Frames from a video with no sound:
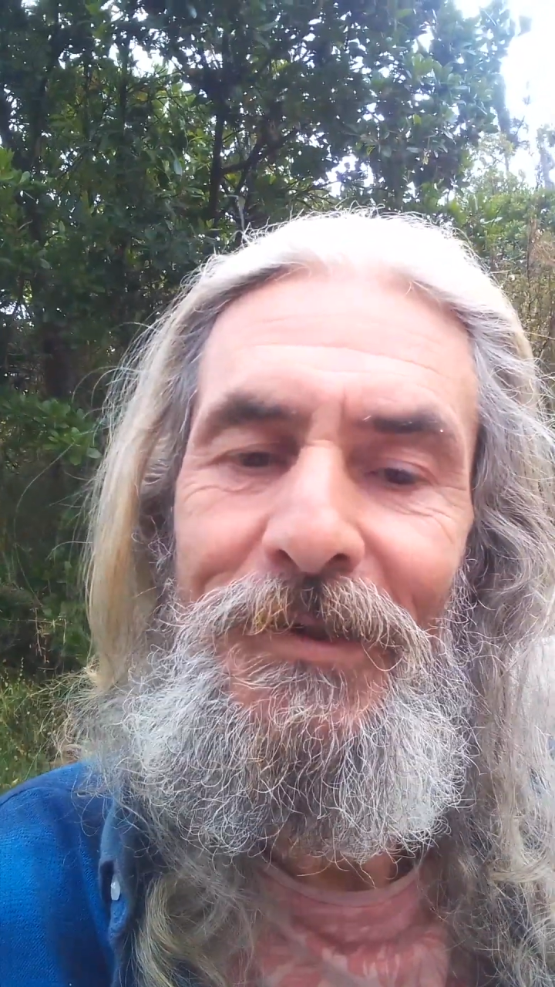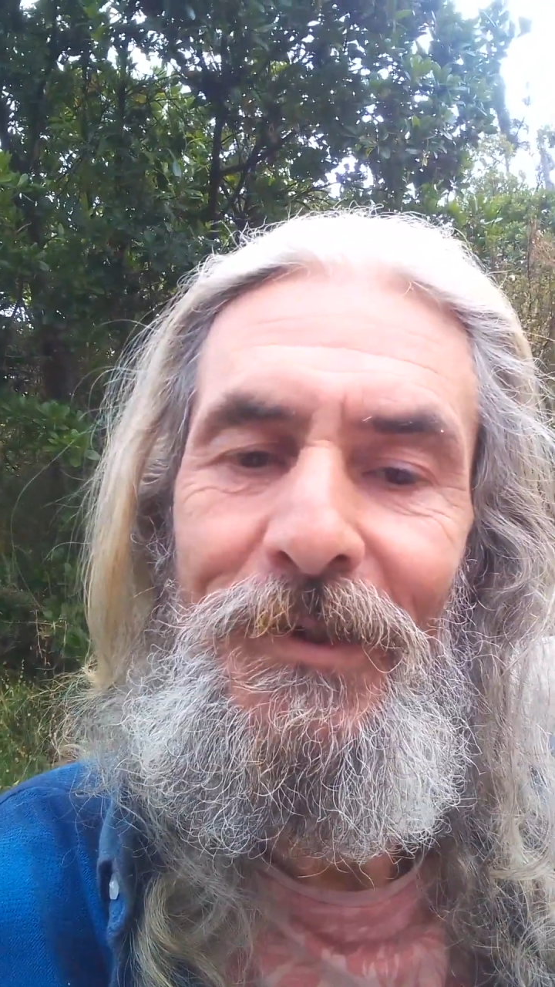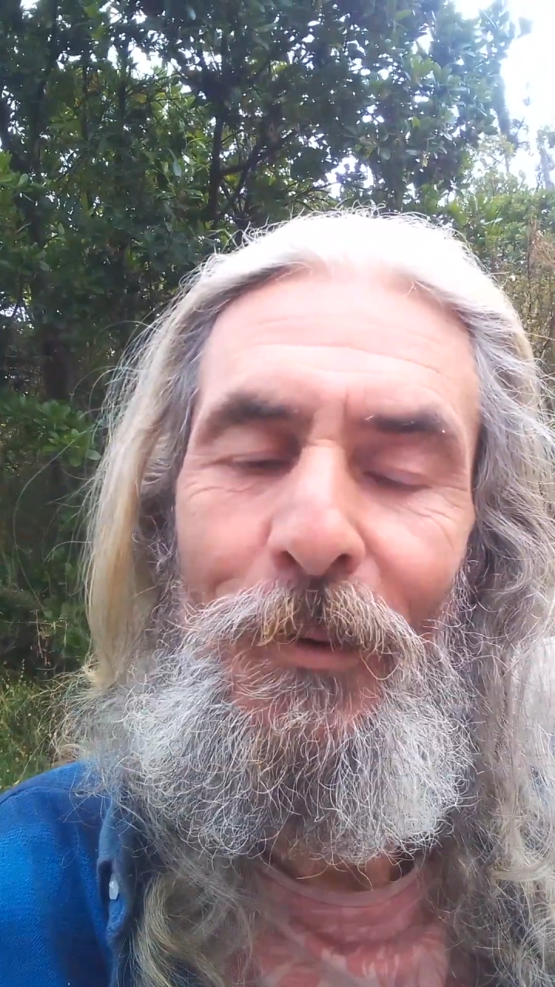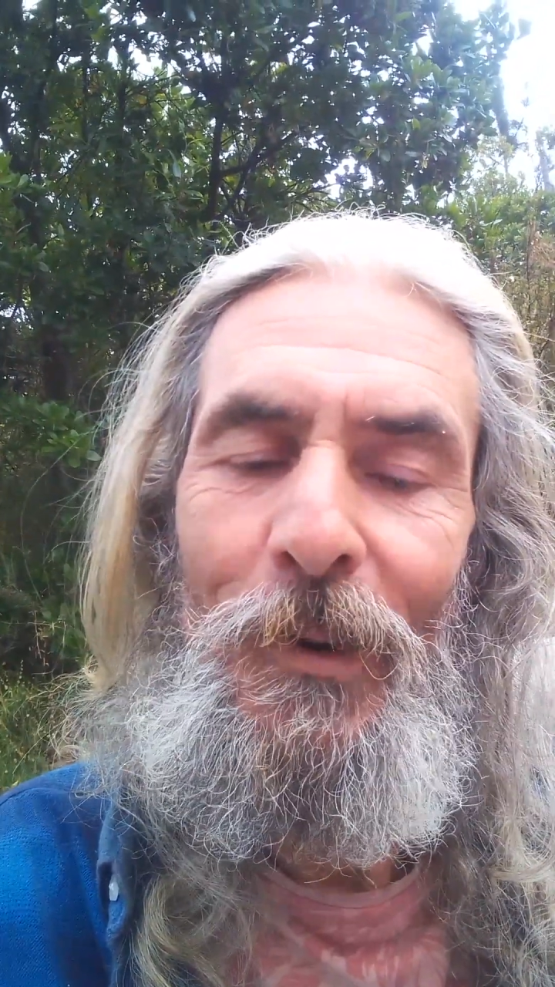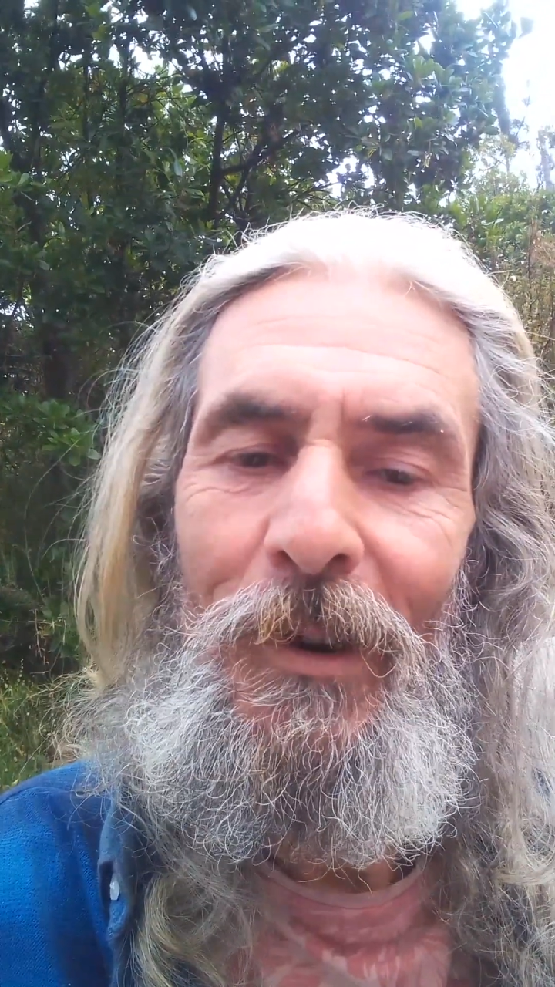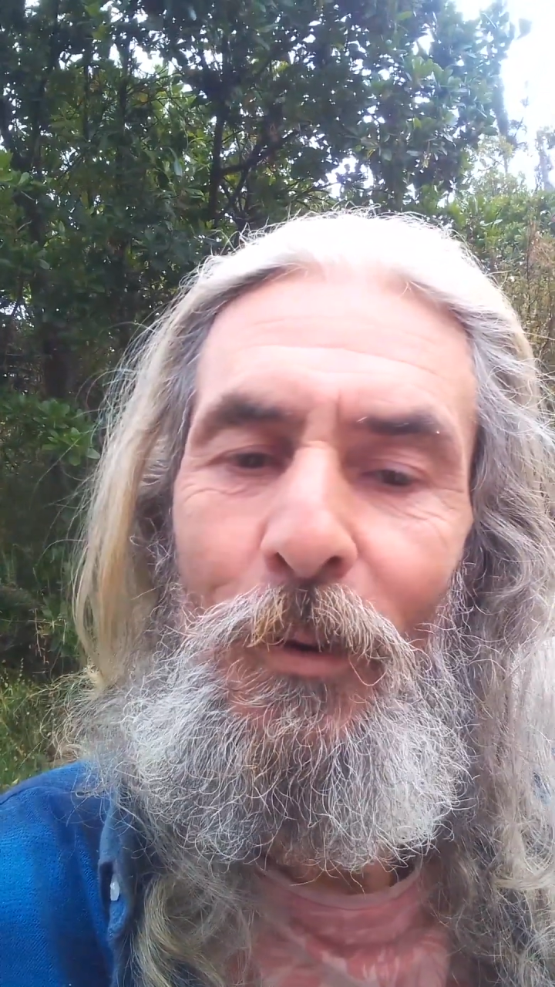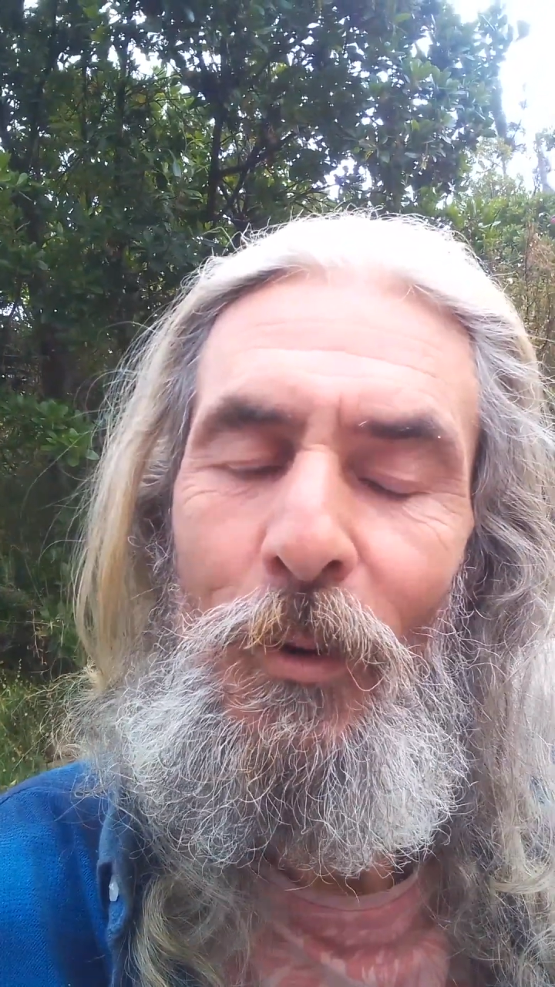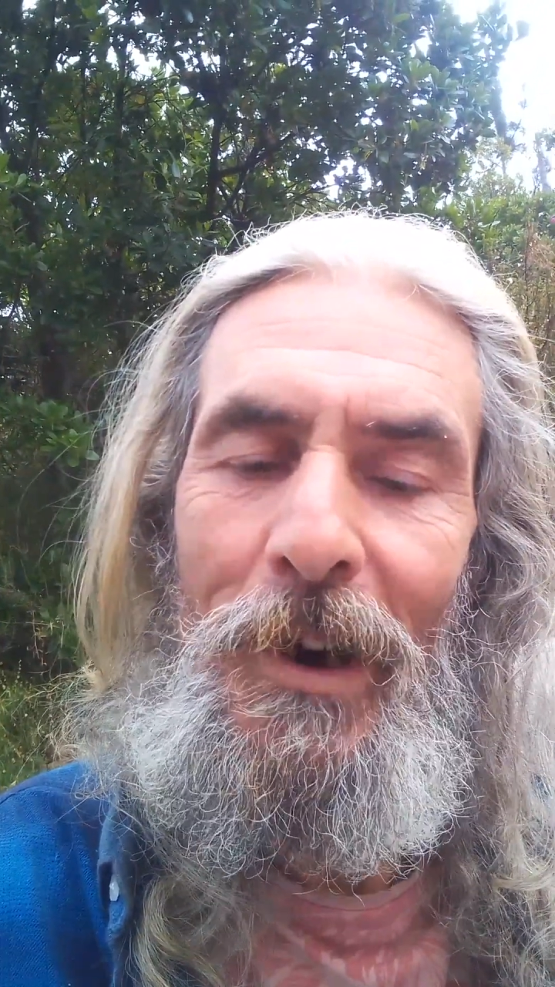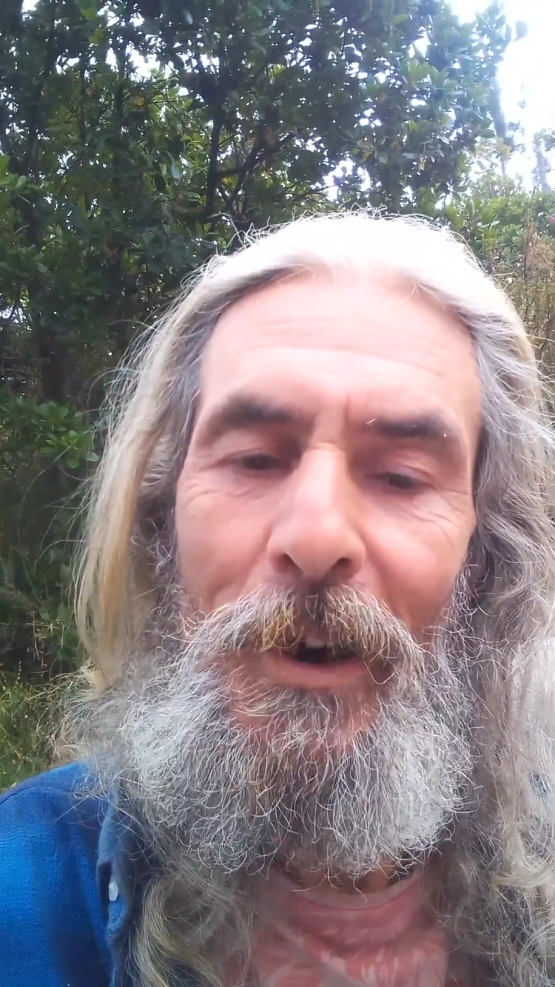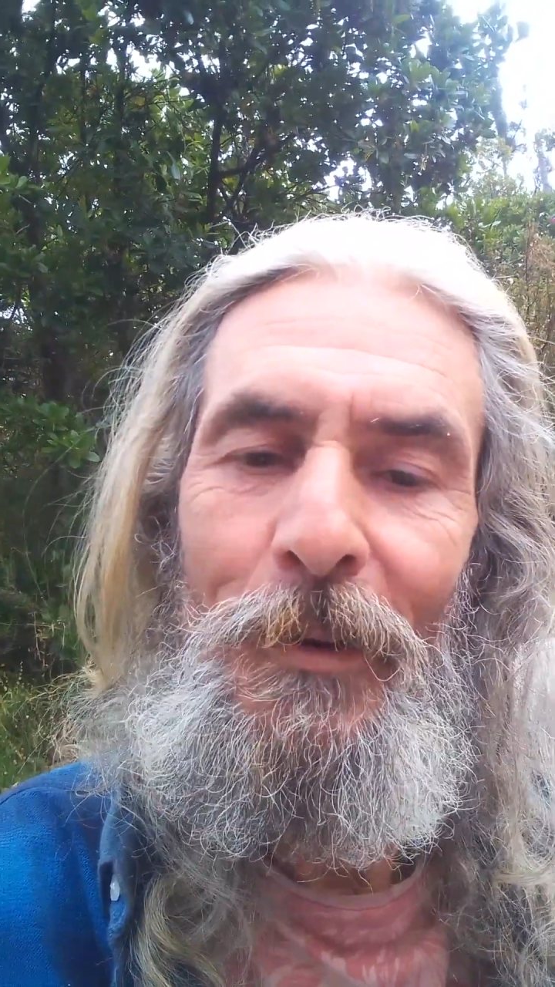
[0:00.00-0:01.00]
that we'll all
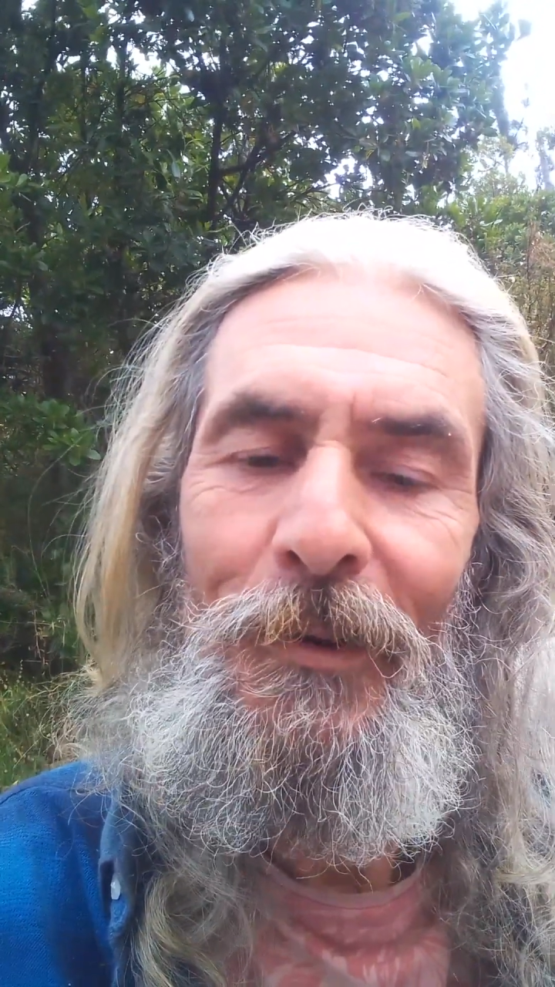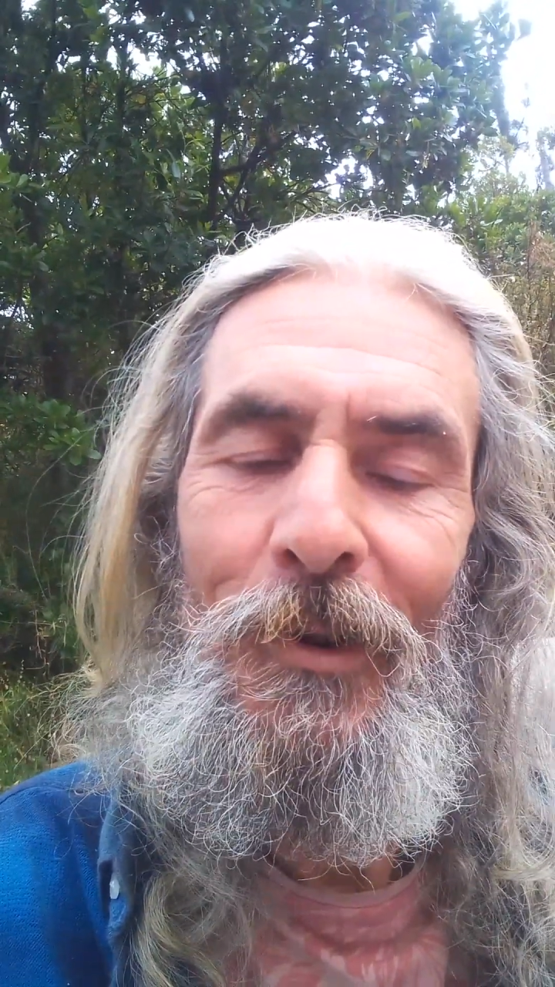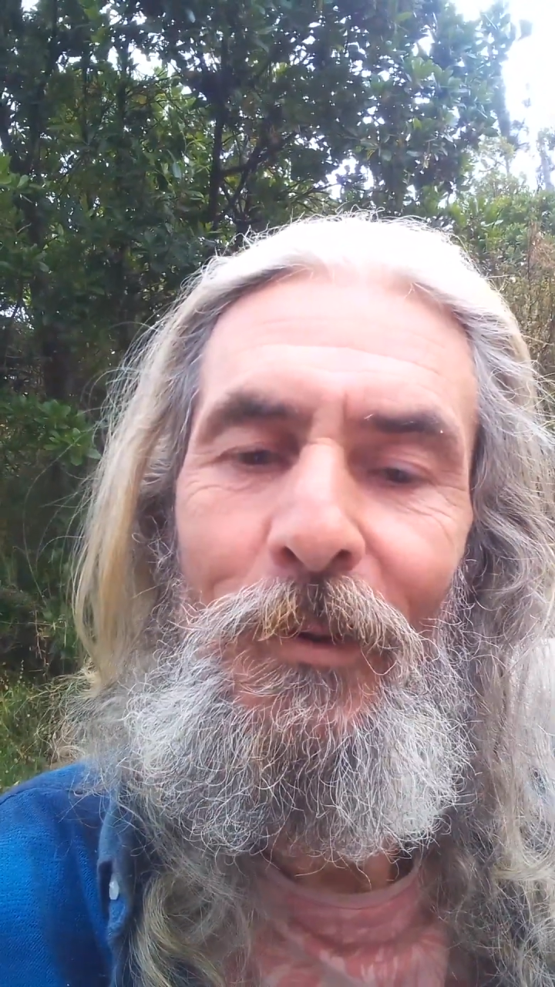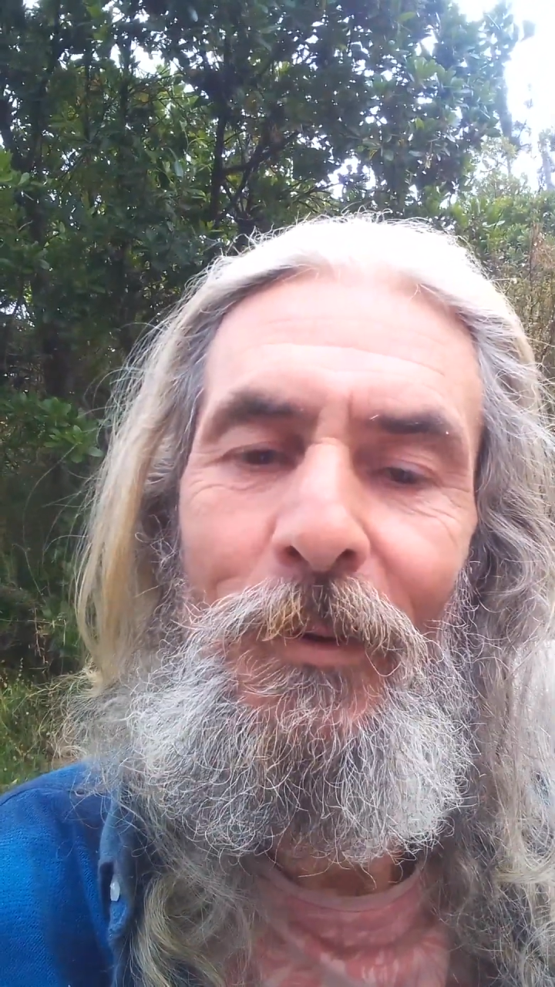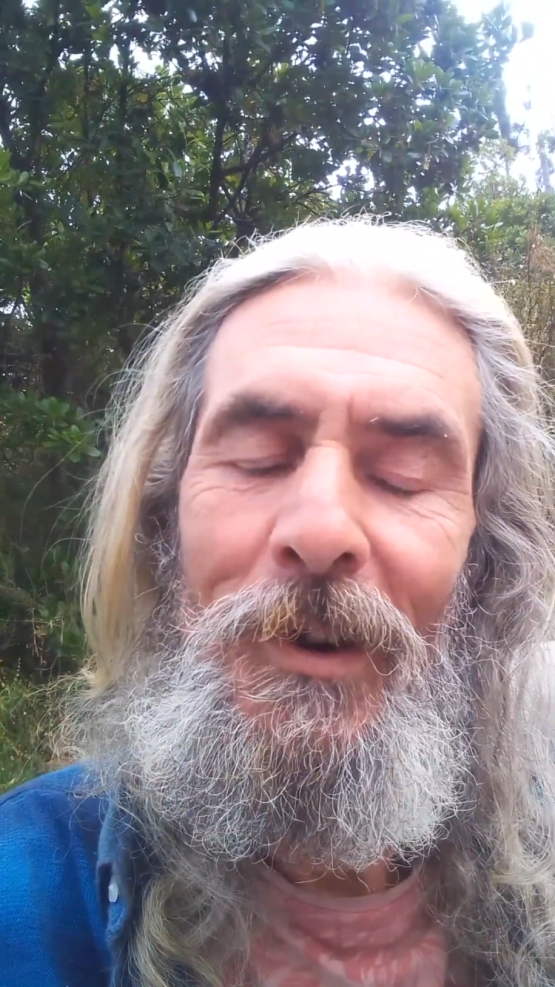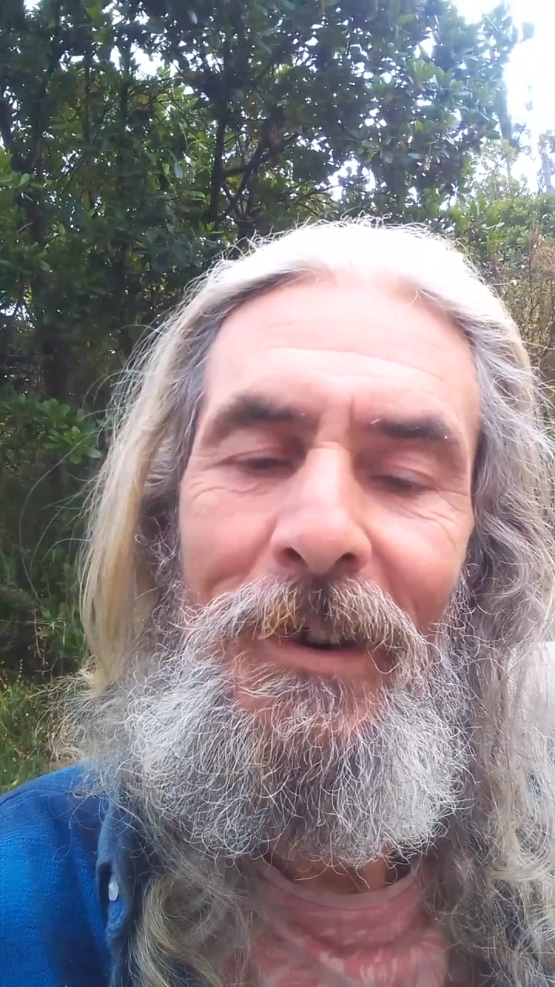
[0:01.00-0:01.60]
go through,